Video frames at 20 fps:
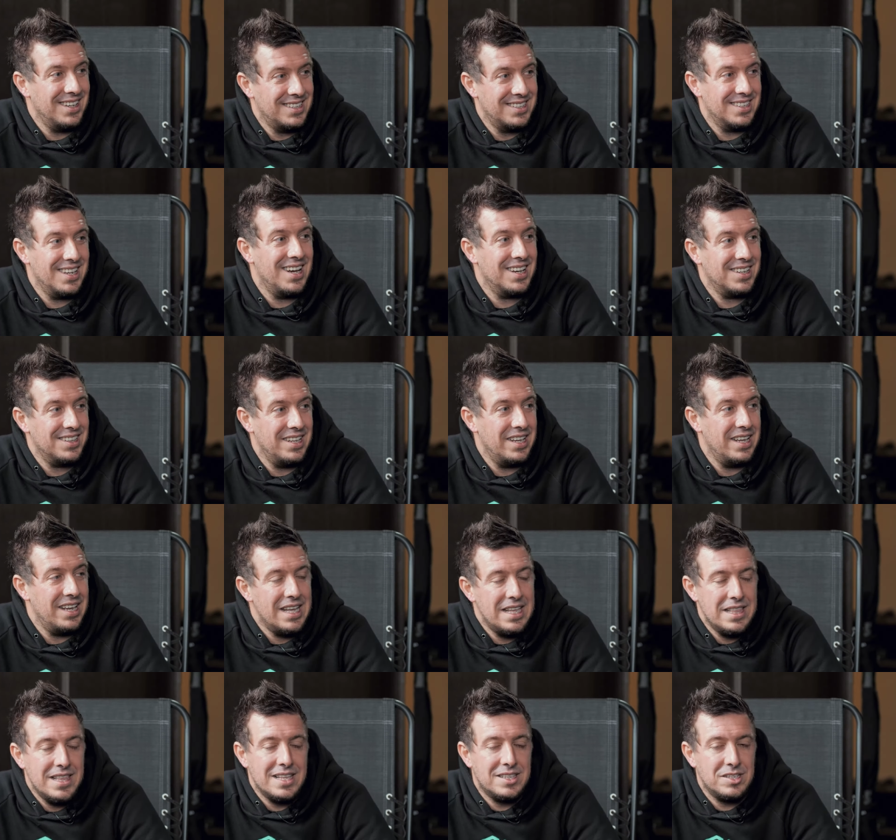exactly.
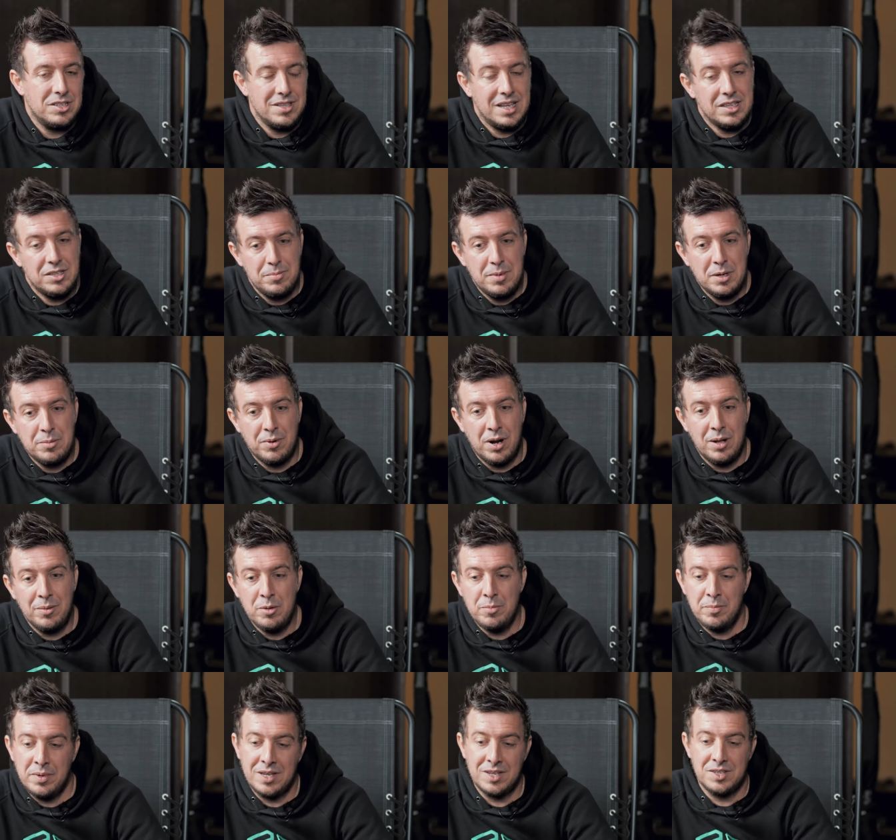And that's a, that's a big
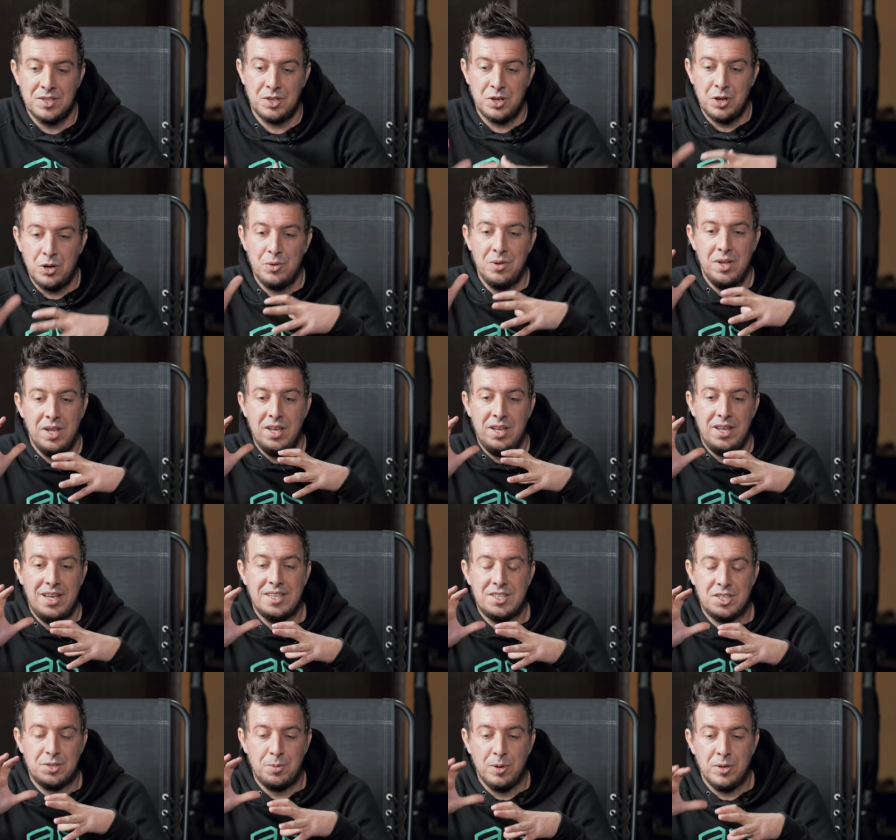problem, because, you know,
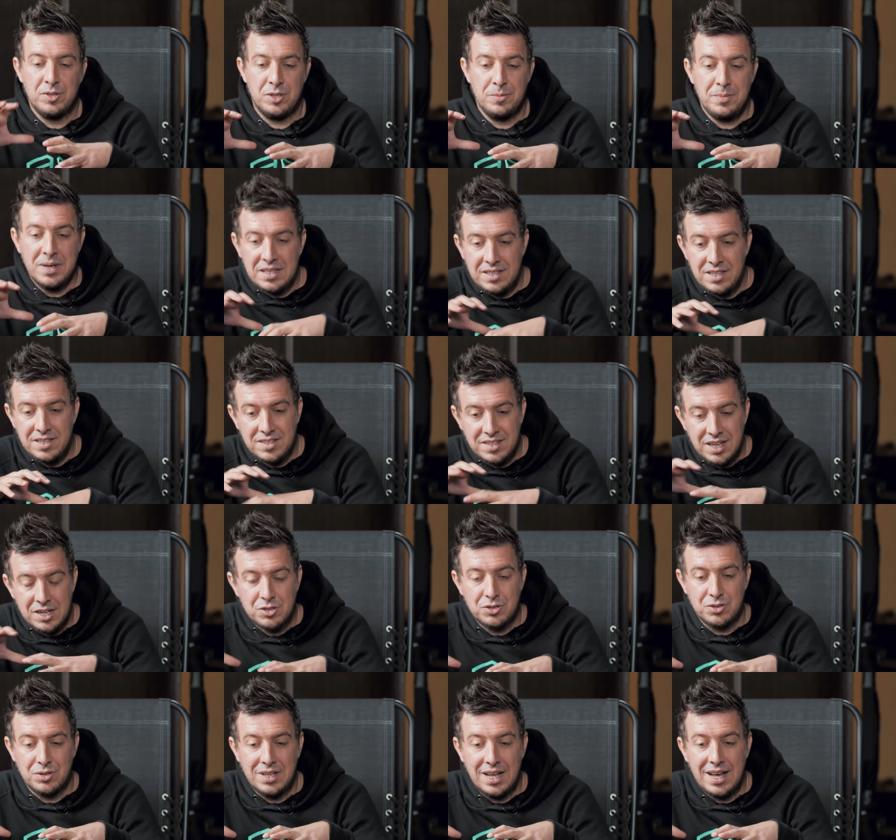it's supposed to be
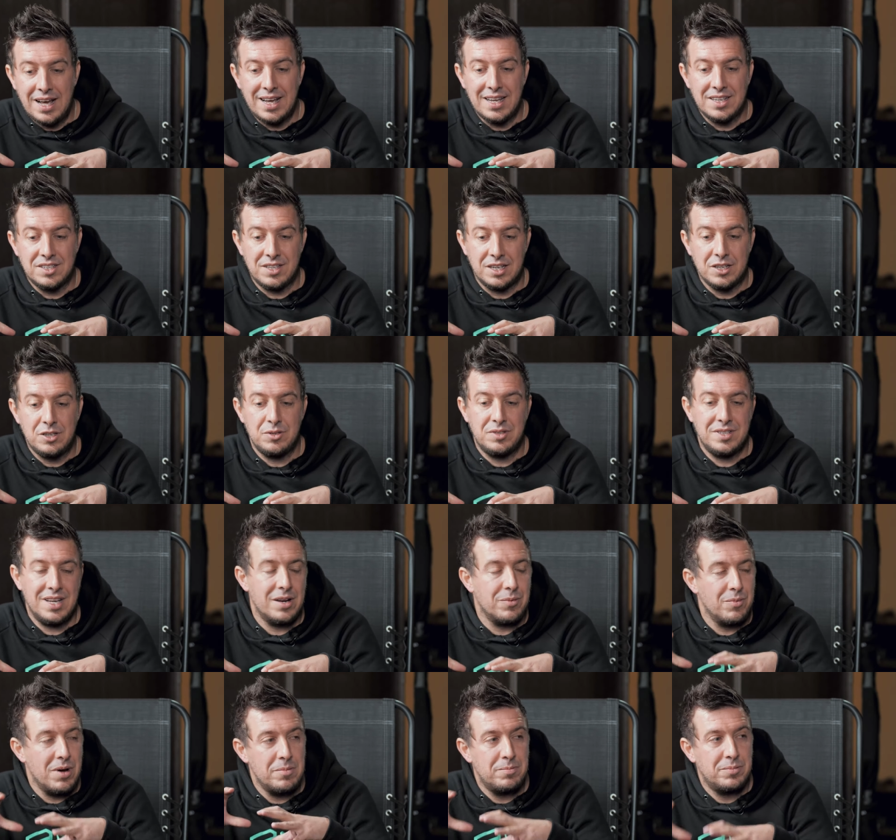decentralized, like you
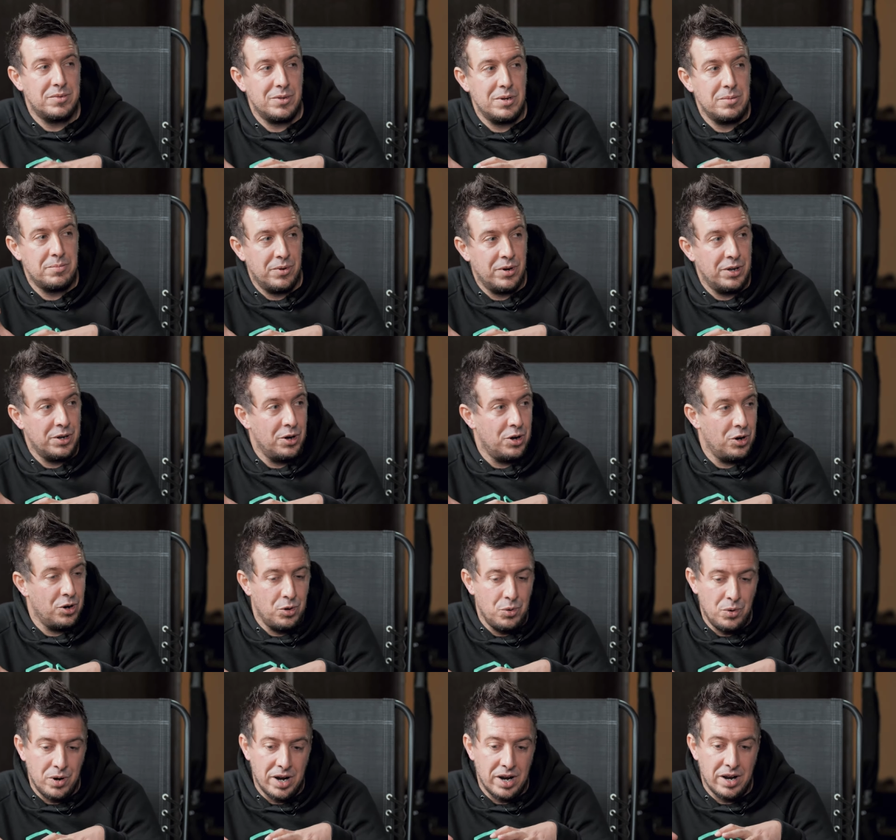said, Web three point
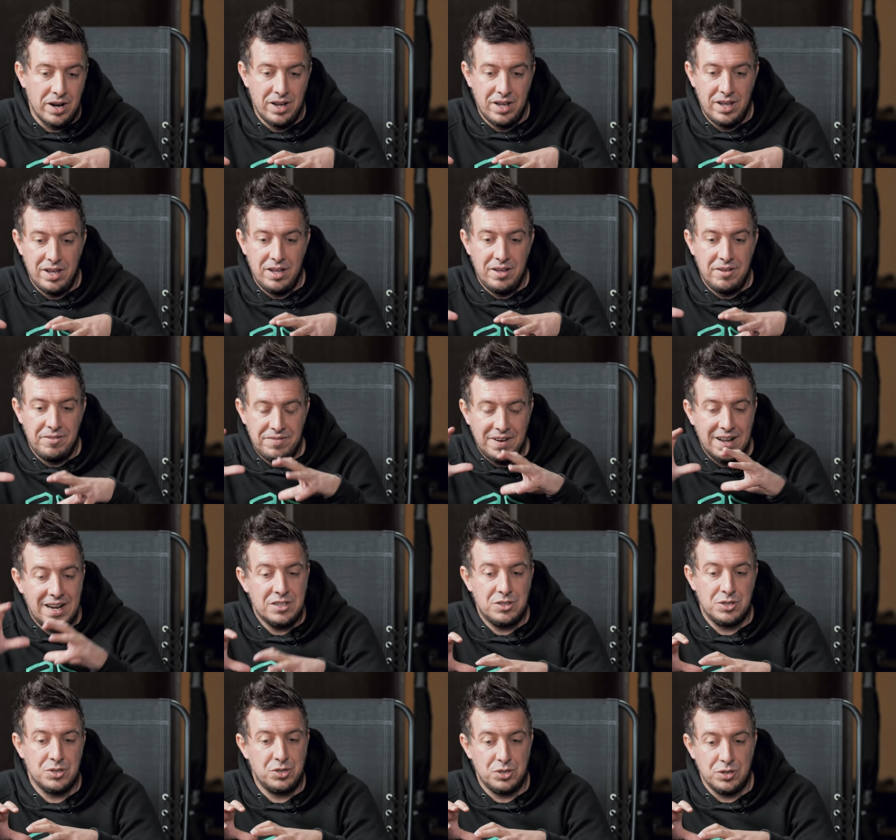oh, where
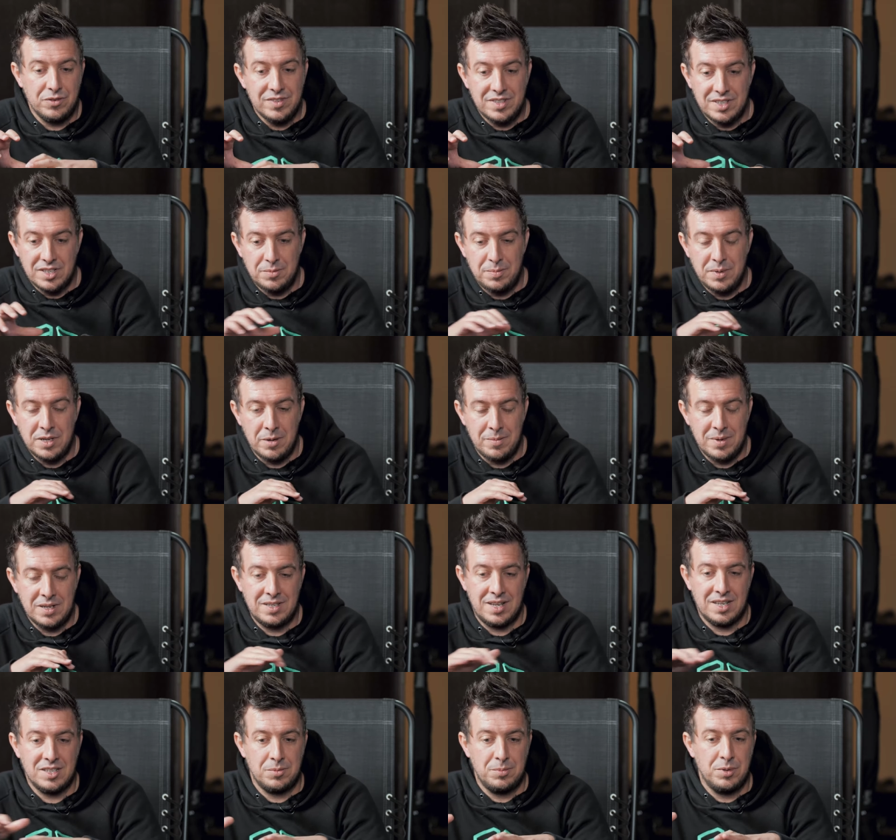financial services become
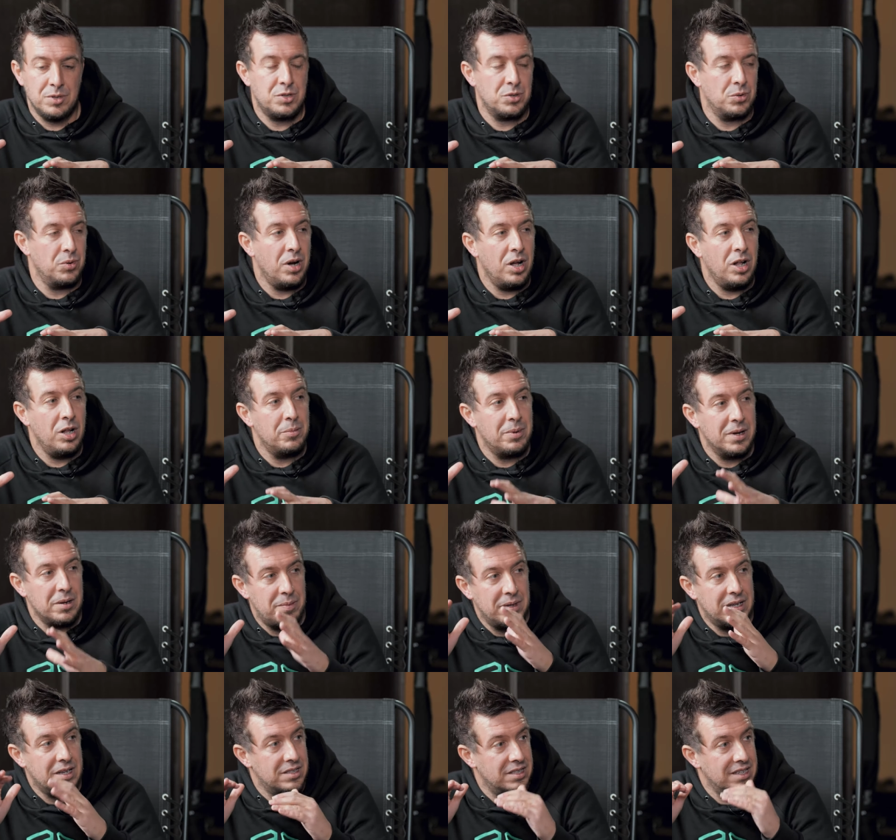accessible to all,
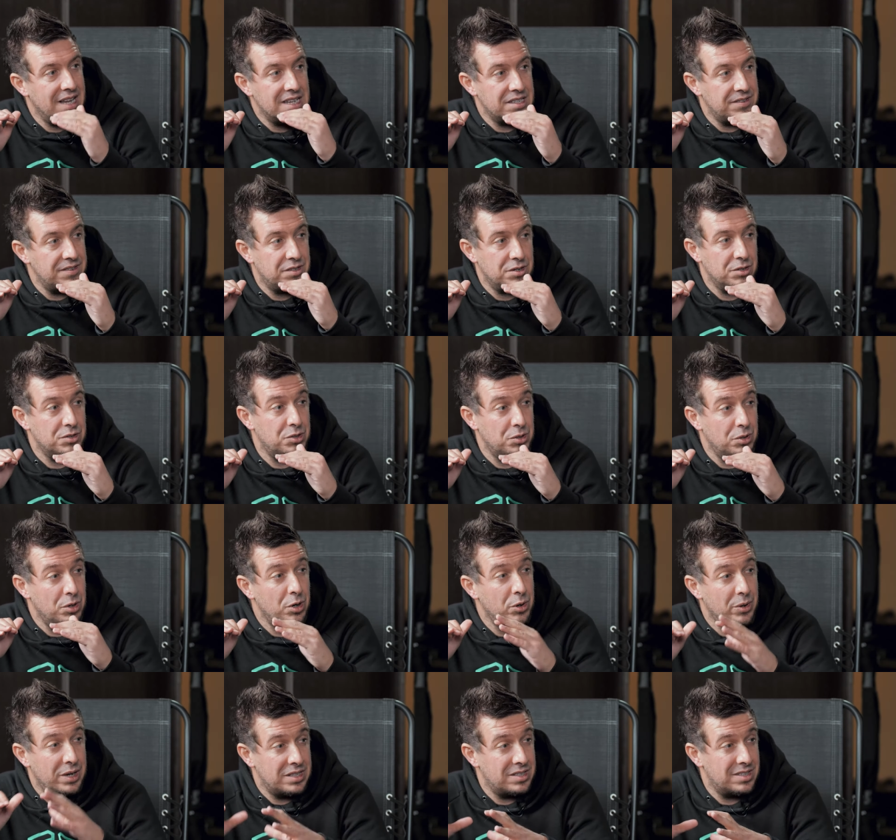but because the gas fees are too
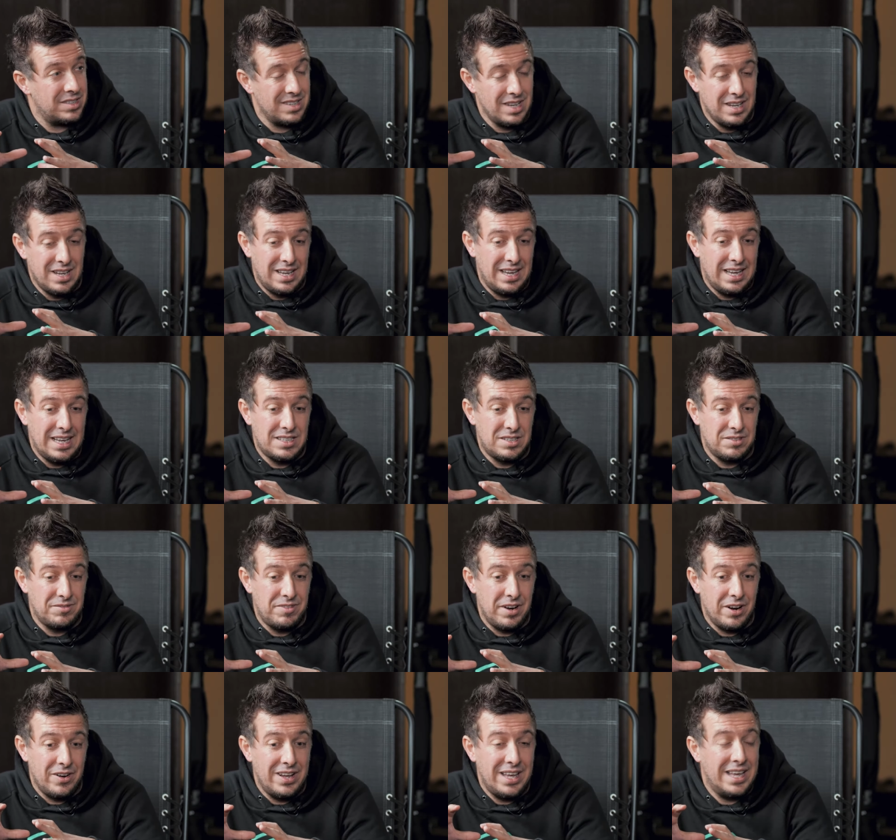low, it's it's
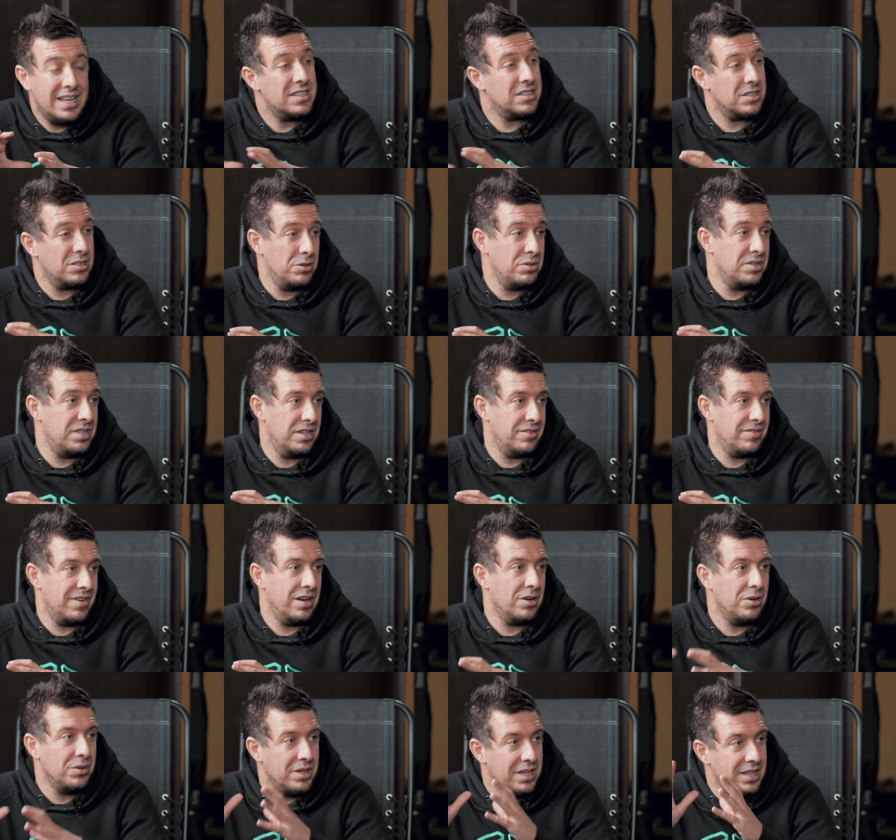very exclusive,
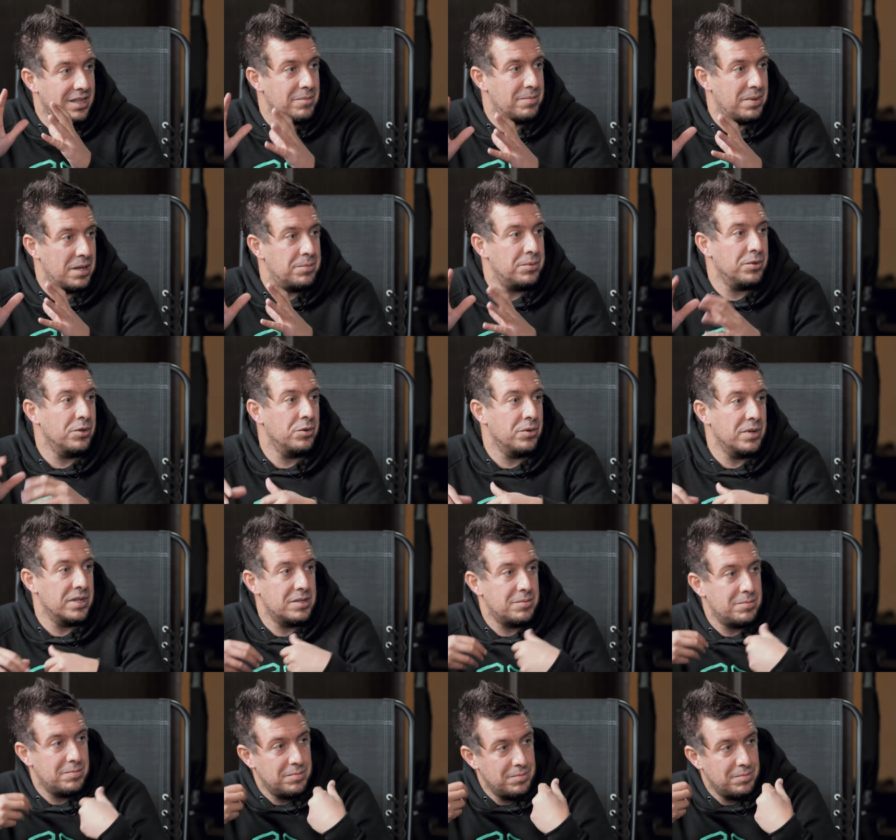right? Only the people with